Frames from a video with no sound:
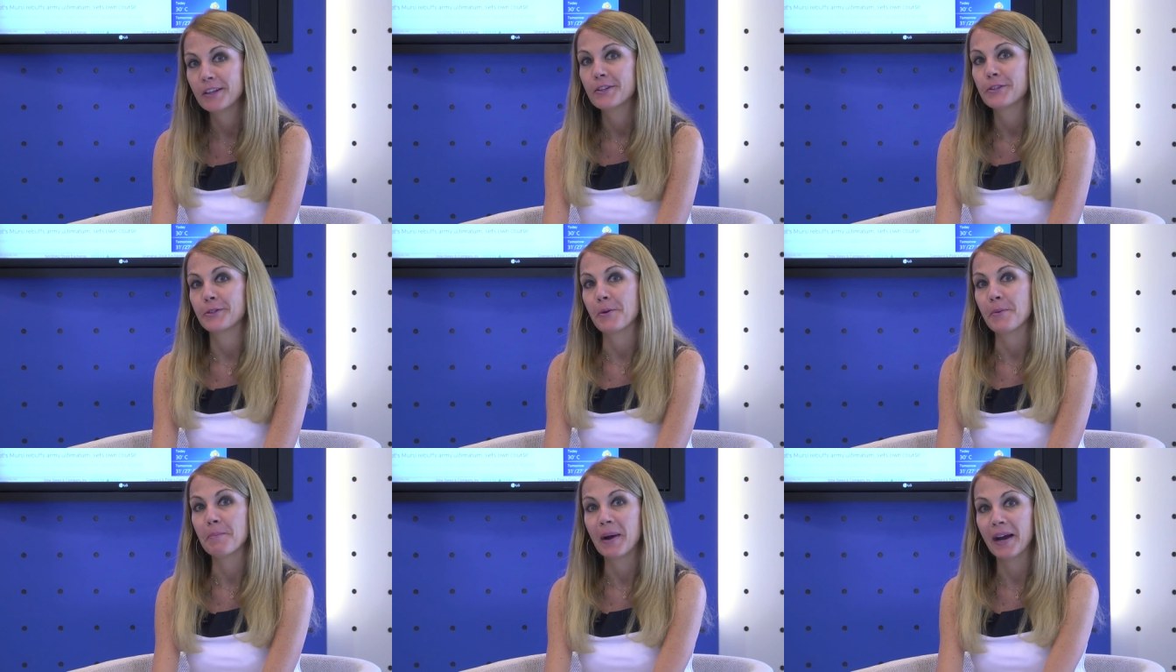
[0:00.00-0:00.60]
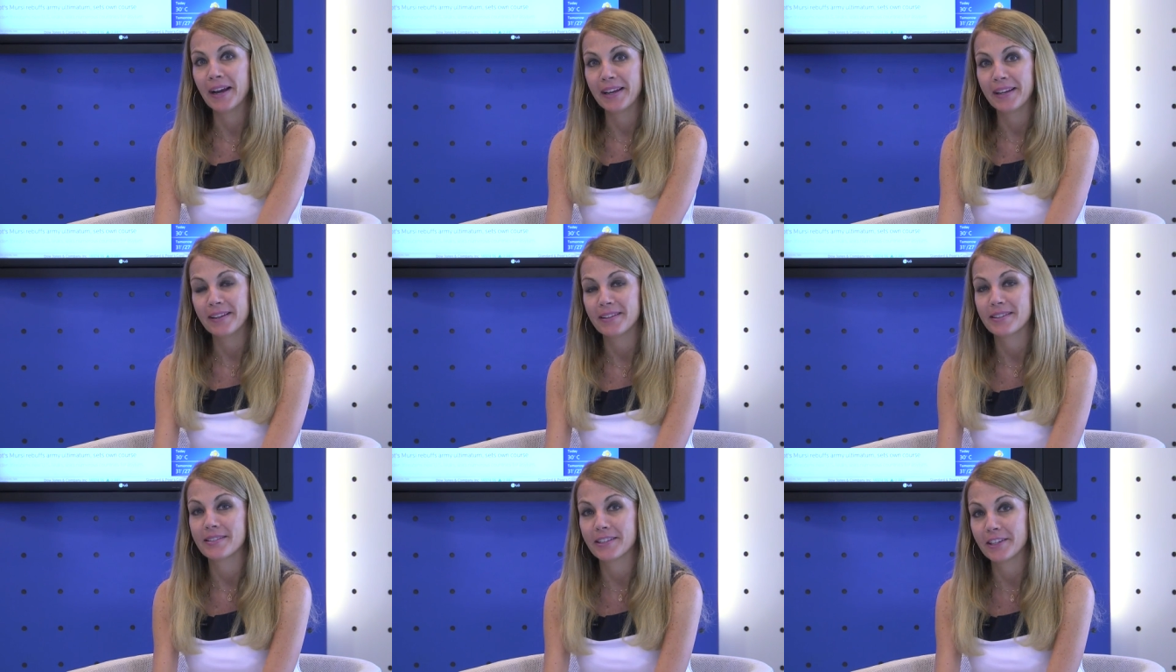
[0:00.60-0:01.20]
So my
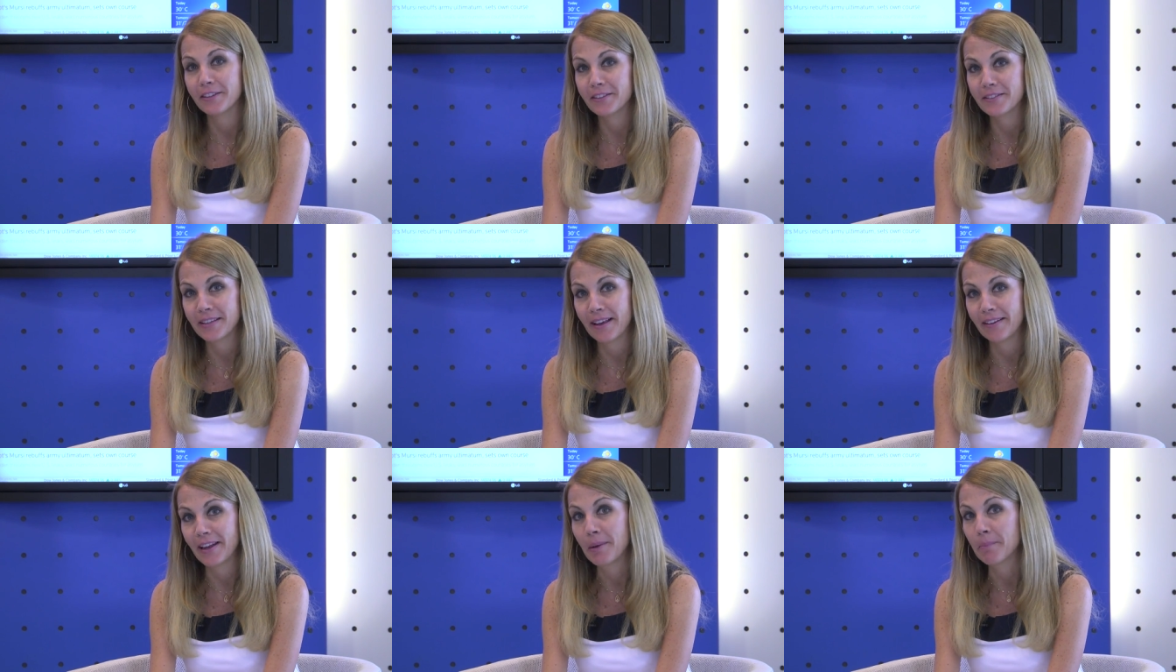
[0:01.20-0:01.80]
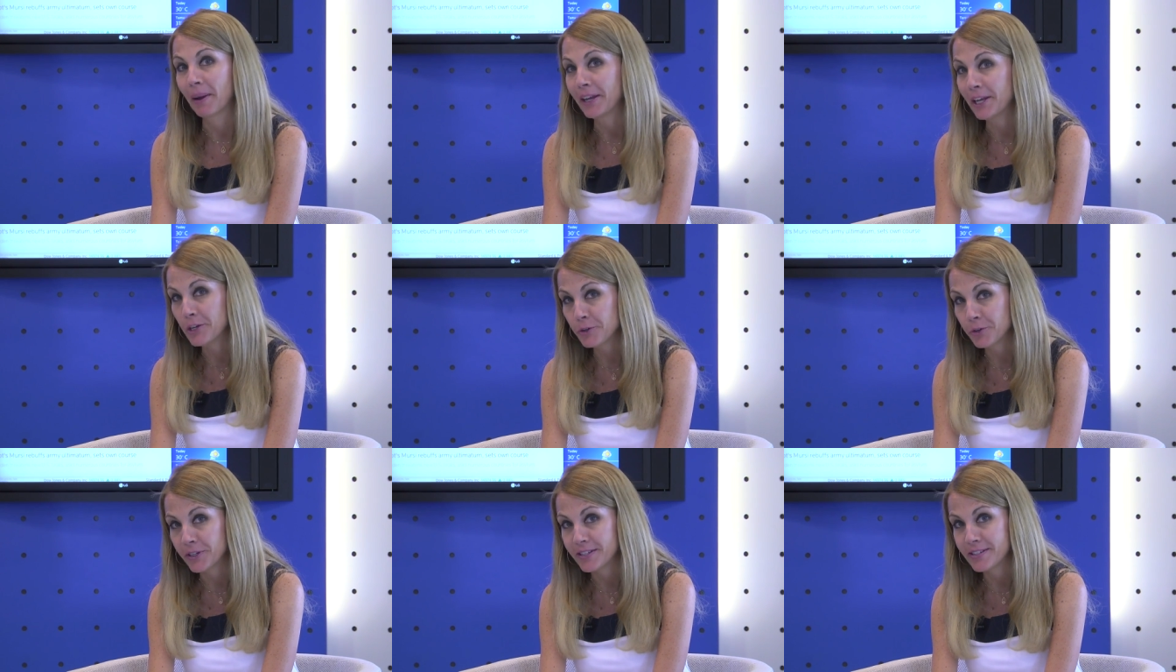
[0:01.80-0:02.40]
skill set and my
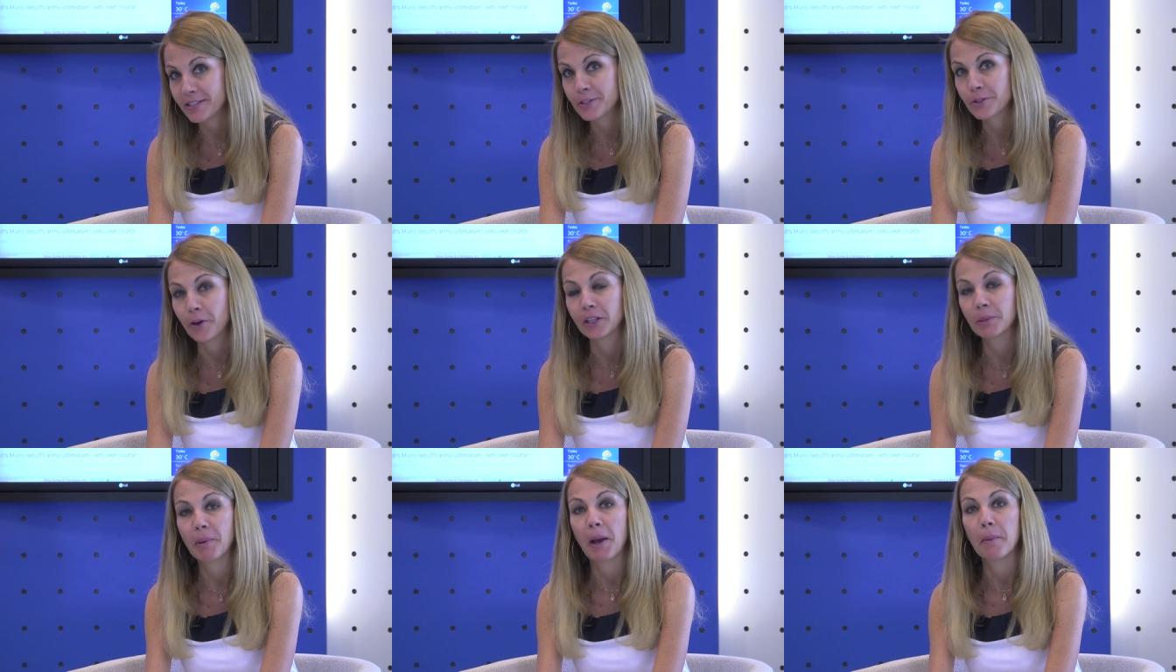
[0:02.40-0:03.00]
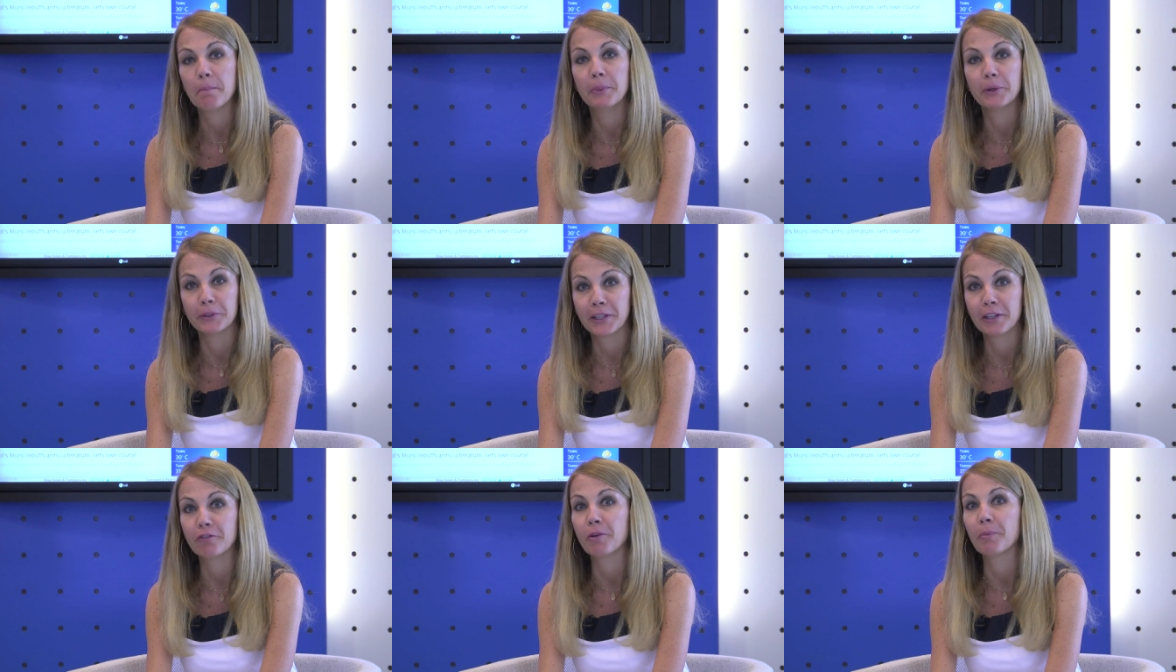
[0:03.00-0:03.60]
interest is all about
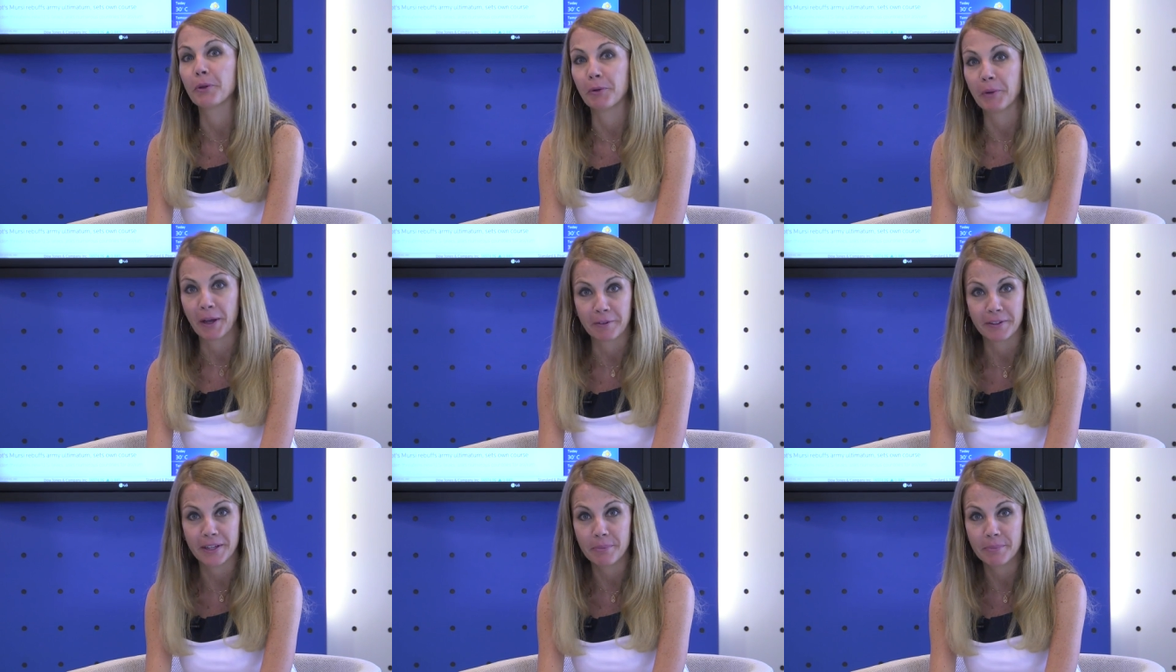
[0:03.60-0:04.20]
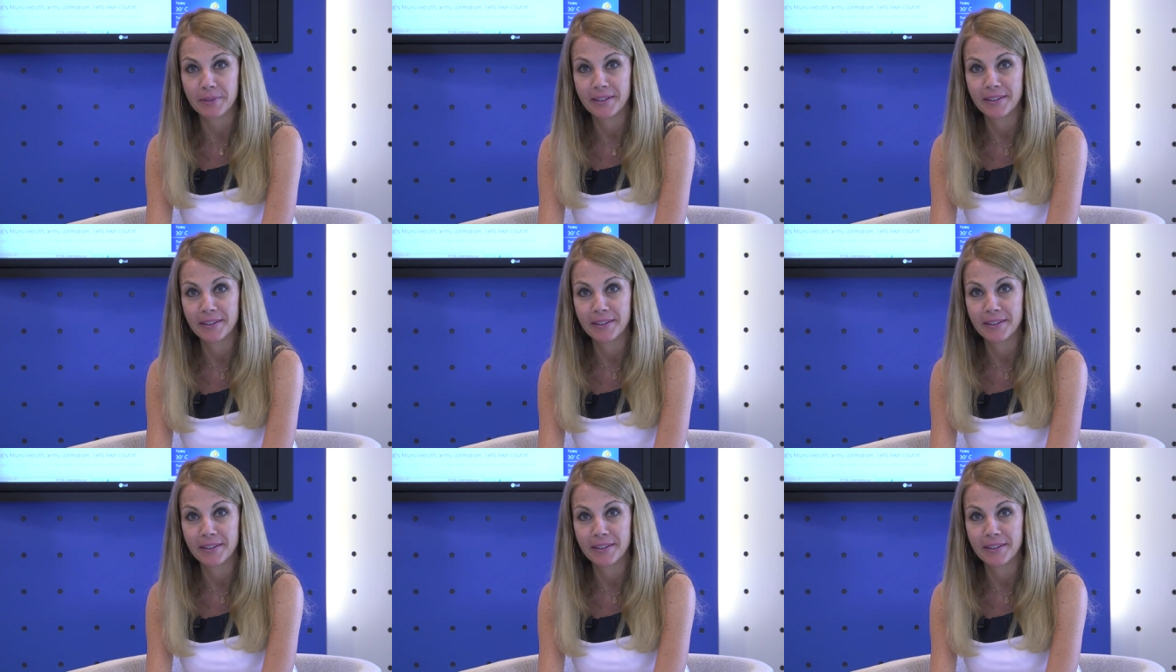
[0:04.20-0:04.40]
building from the ground up.